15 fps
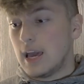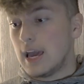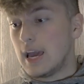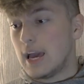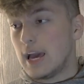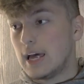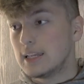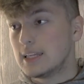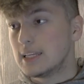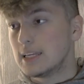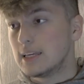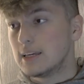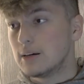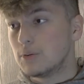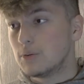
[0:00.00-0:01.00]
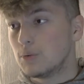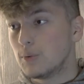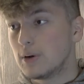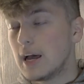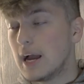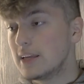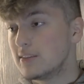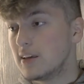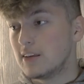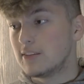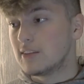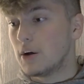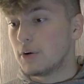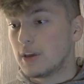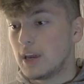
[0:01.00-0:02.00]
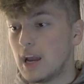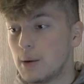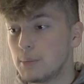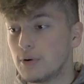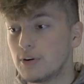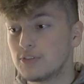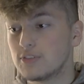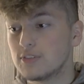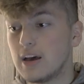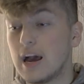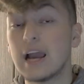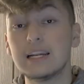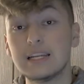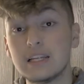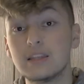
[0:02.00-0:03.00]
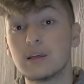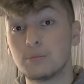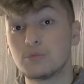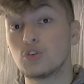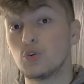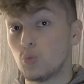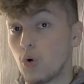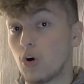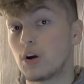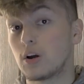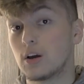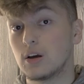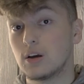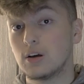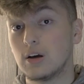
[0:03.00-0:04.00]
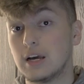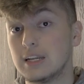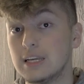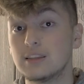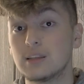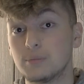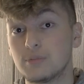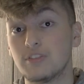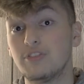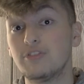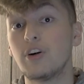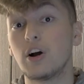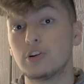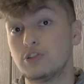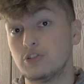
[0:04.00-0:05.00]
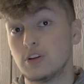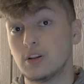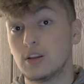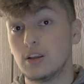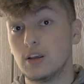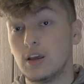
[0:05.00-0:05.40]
And when I test out cameras, I need them to work. I need them to function.